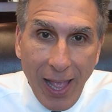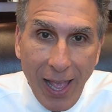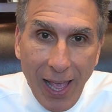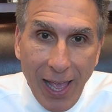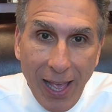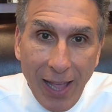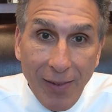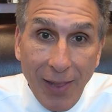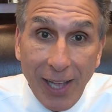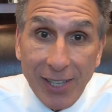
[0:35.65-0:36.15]

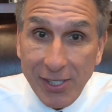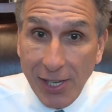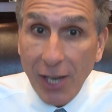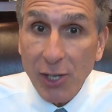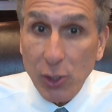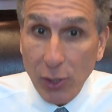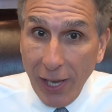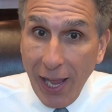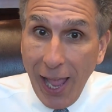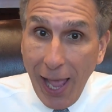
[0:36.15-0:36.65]
And that's
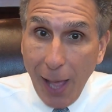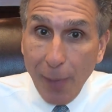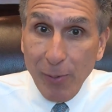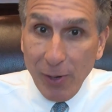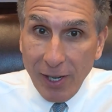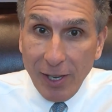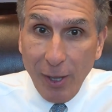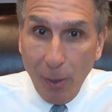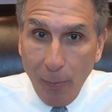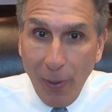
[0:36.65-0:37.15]
actually
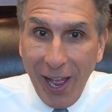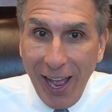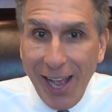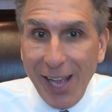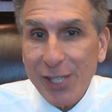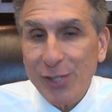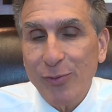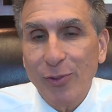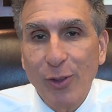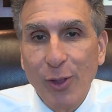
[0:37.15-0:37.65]
happened in the
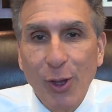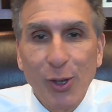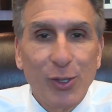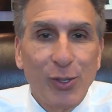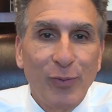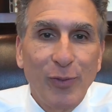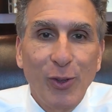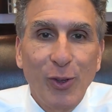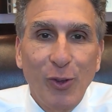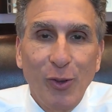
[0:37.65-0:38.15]
past. For
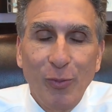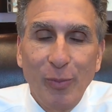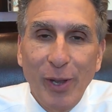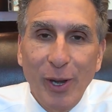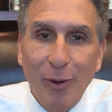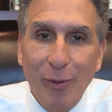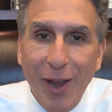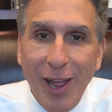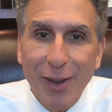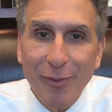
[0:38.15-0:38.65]
those of you who've
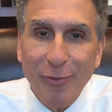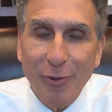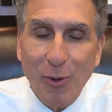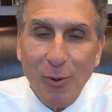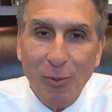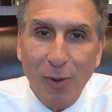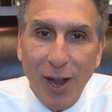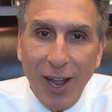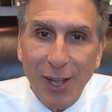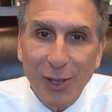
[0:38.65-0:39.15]
been around for
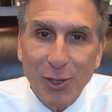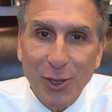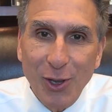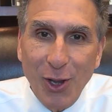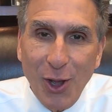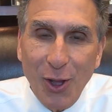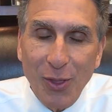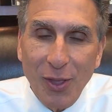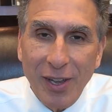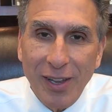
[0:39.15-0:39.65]
a while, you
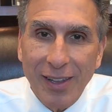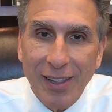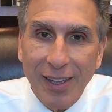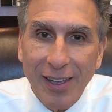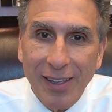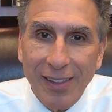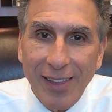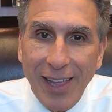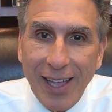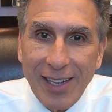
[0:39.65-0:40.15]
know that
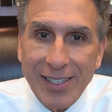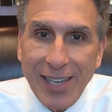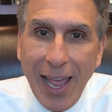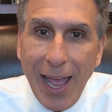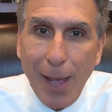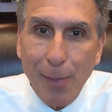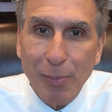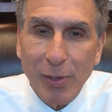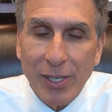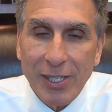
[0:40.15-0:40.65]
that's
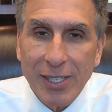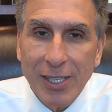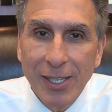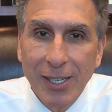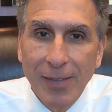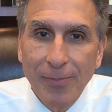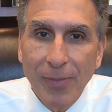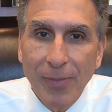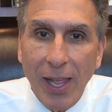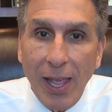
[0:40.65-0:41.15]
happened.
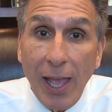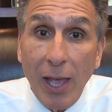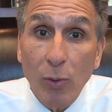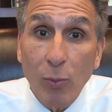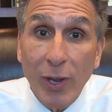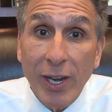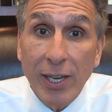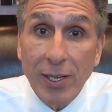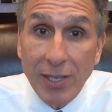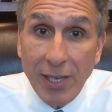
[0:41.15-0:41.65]

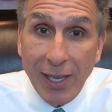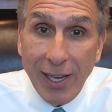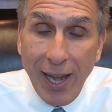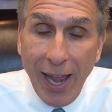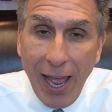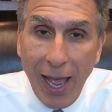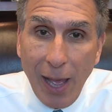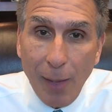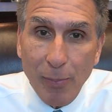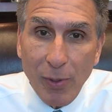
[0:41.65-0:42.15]
And when it did
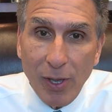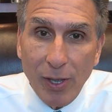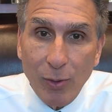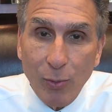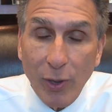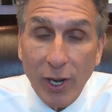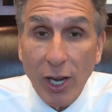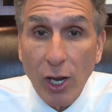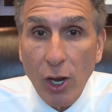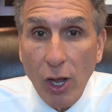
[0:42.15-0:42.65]

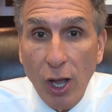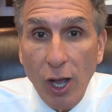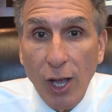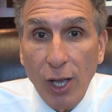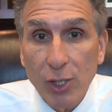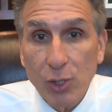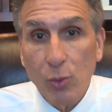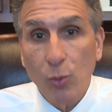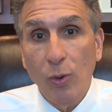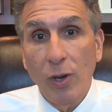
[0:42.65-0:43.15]
happen, what it
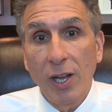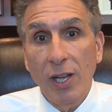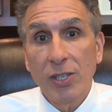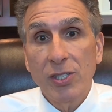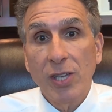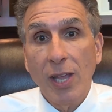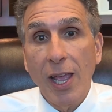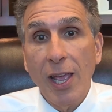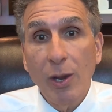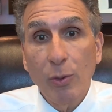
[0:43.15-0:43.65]
caused
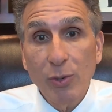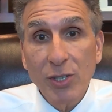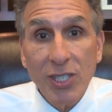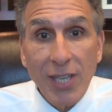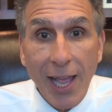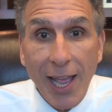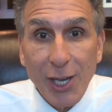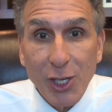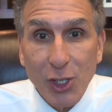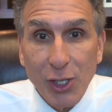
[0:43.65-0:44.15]
was a
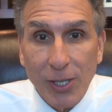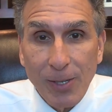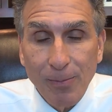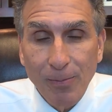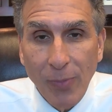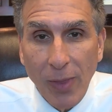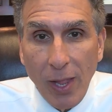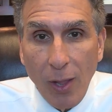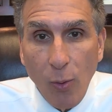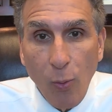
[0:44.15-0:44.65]
recession.
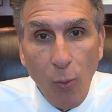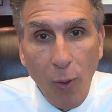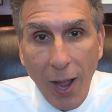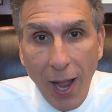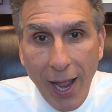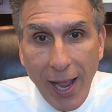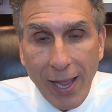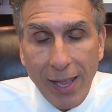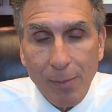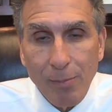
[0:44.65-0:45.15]

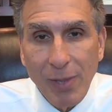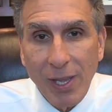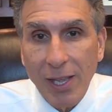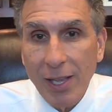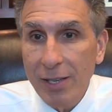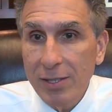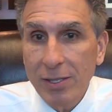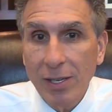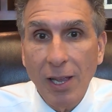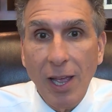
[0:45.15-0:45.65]
Why?
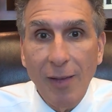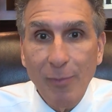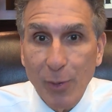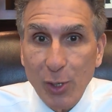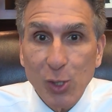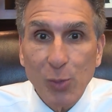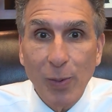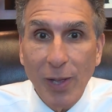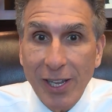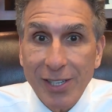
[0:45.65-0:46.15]
Because the
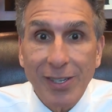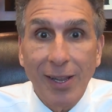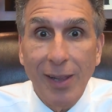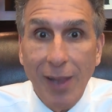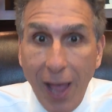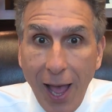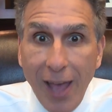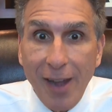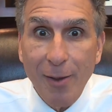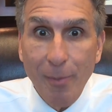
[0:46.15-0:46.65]
government spends a
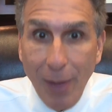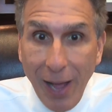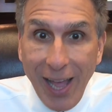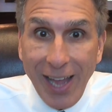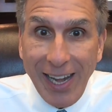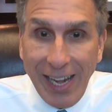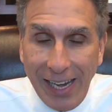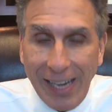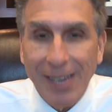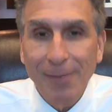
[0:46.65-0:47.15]
lot of
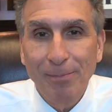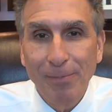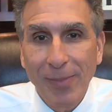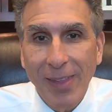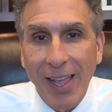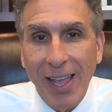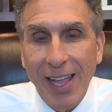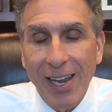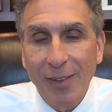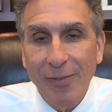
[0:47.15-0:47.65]
money.
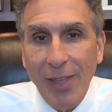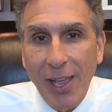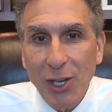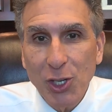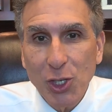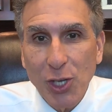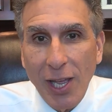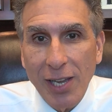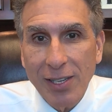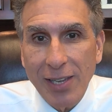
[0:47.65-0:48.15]
And if they
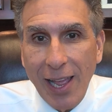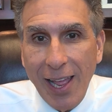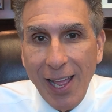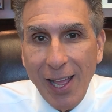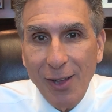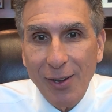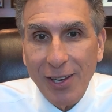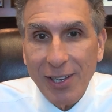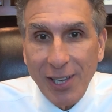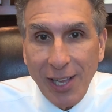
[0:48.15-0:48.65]
shut
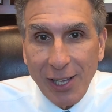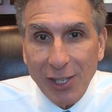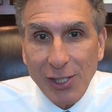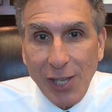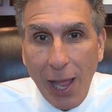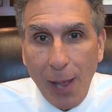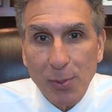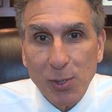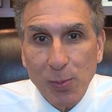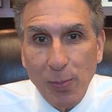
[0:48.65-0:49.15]
down and they
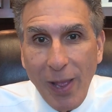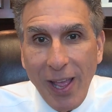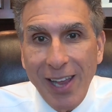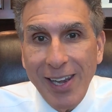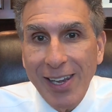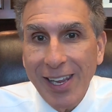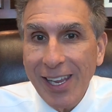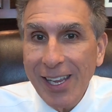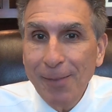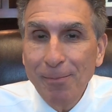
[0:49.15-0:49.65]
stop
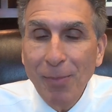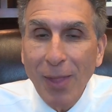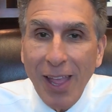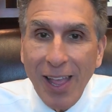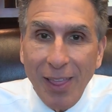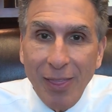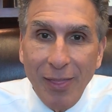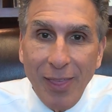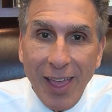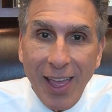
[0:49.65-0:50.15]
spending,
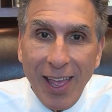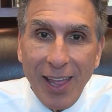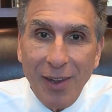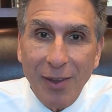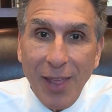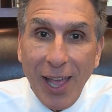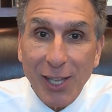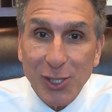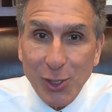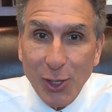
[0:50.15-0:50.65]

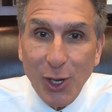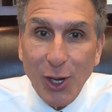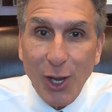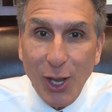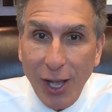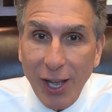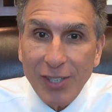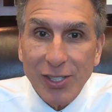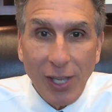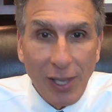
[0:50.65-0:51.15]
then that's going to
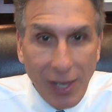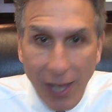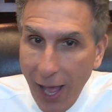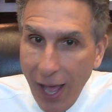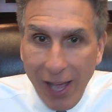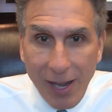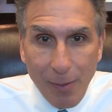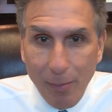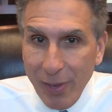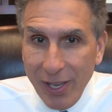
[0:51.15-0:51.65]
cause a
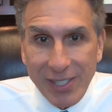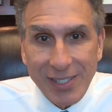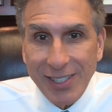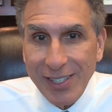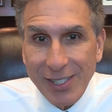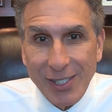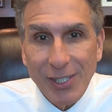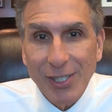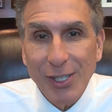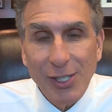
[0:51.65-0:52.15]
lot of
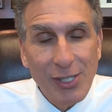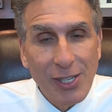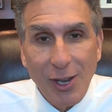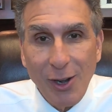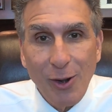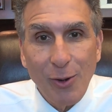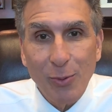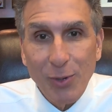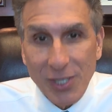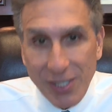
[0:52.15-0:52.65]
businesses
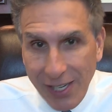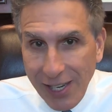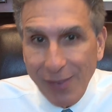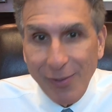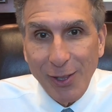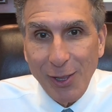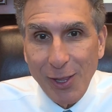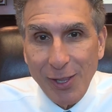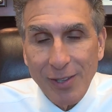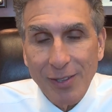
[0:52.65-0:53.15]
that are
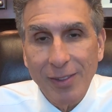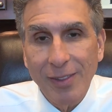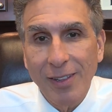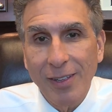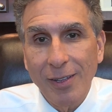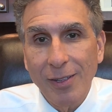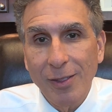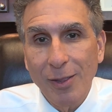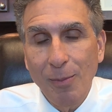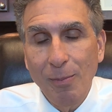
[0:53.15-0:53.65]
receiving
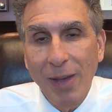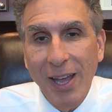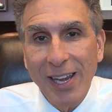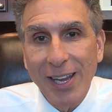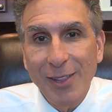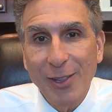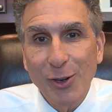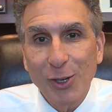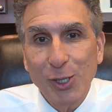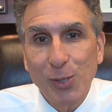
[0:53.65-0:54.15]
the
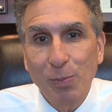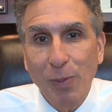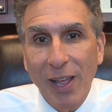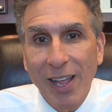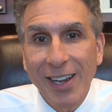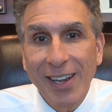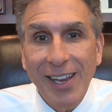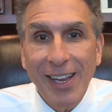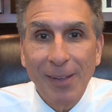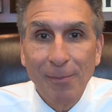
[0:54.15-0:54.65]
money they're
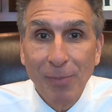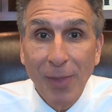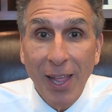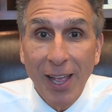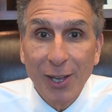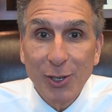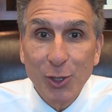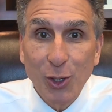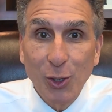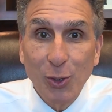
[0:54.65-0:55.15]
spending
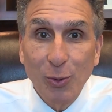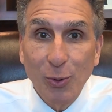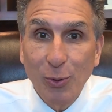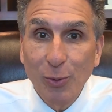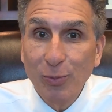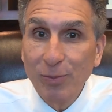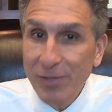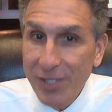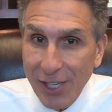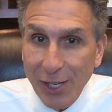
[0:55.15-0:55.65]

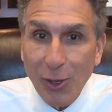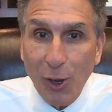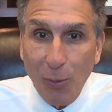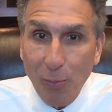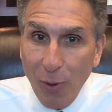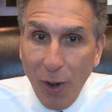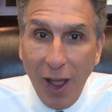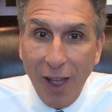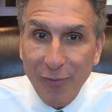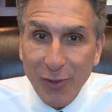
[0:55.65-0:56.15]
to see their
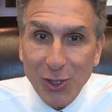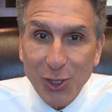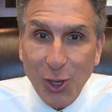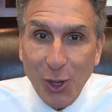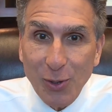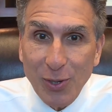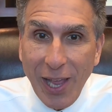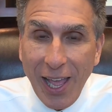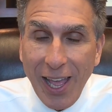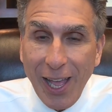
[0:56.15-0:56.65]
profits
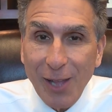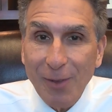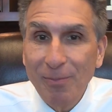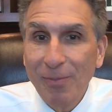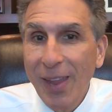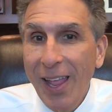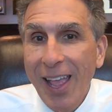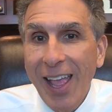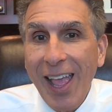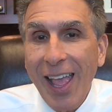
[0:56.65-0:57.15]
go
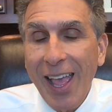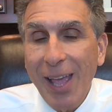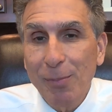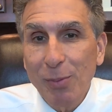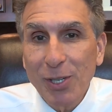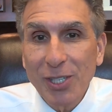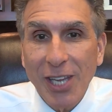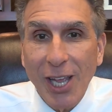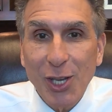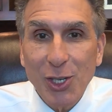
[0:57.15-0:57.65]
down,
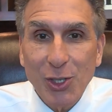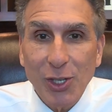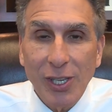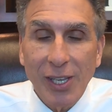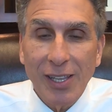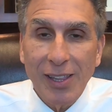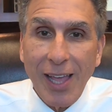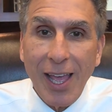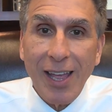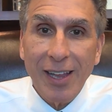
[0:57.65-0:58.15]
and
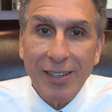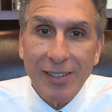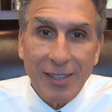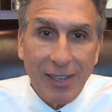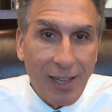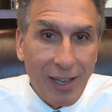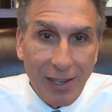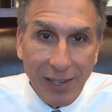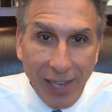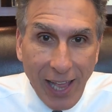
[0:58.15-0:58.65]
potentially that
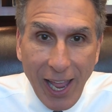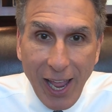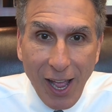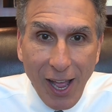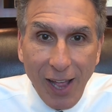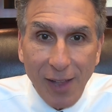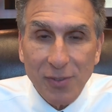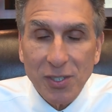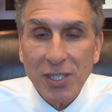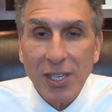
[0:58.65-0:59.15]

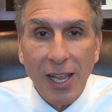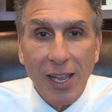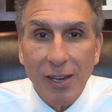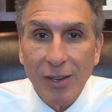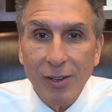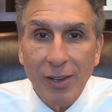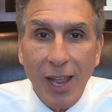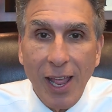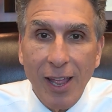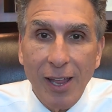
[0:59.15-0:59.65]
layoffs
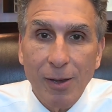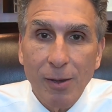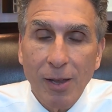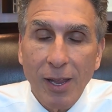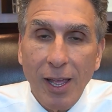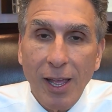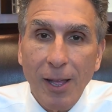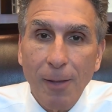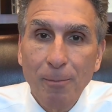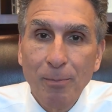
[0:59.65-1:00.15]

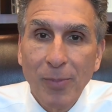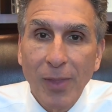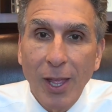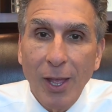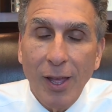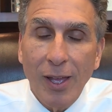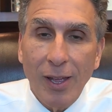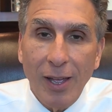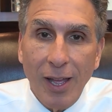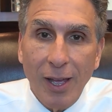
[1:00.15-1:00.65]
and
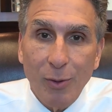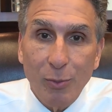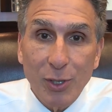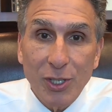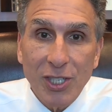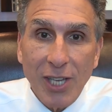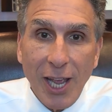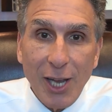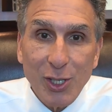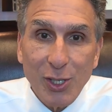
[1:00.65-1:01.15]

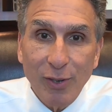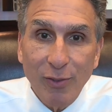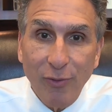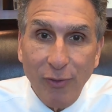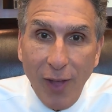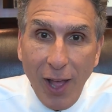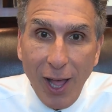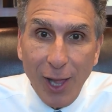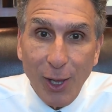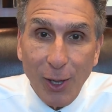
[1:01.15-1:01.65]
recession
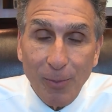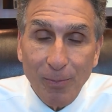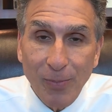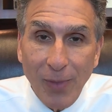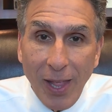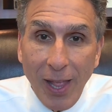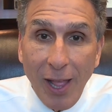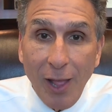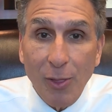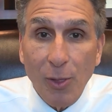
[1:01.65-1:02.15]

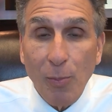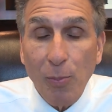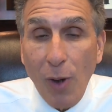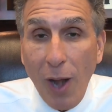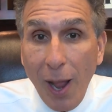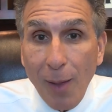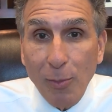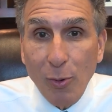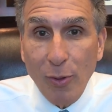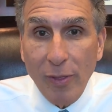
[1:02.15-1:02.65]
follow. The
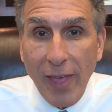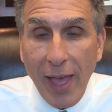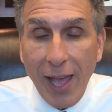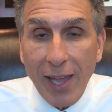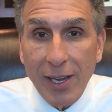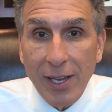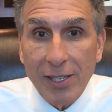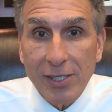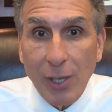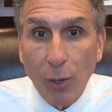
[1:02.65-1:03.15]
problem with
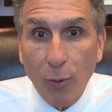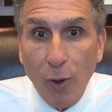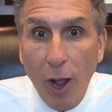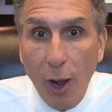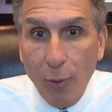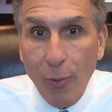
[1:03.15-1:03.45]
that is that we're